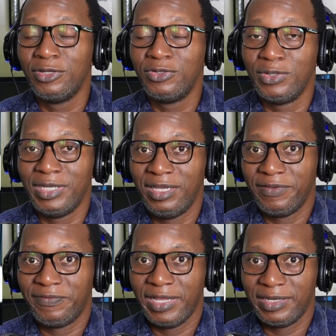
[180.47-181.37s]
to E
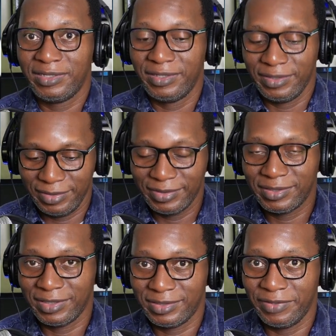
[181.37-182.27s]
flat
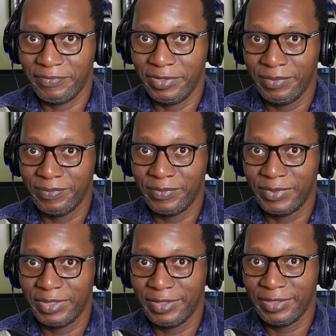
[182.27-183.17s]
sus 7.
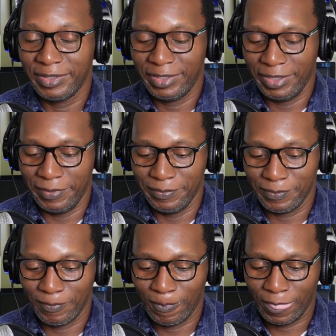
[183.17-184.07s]
Okay,
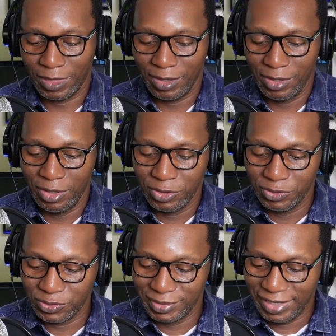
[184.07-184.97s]

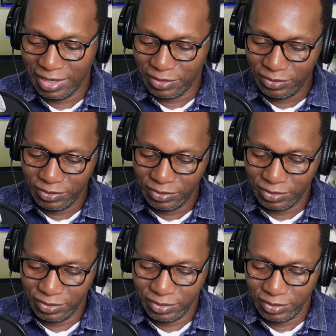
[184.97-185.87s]
so now
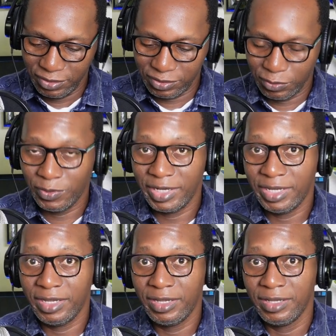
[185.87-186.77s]
the
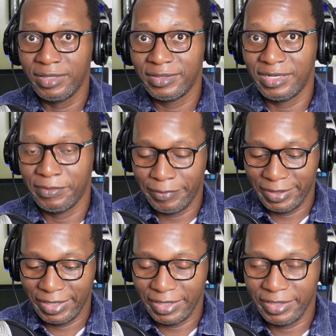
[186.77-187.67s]
way that he
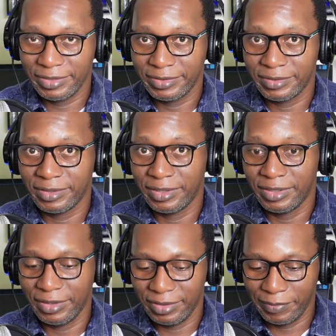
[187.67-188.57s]
plays
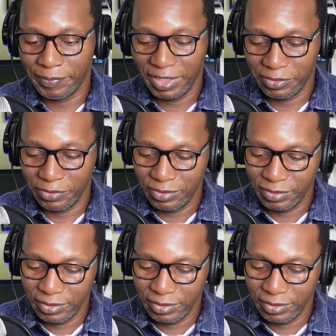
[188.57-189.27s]
the piano,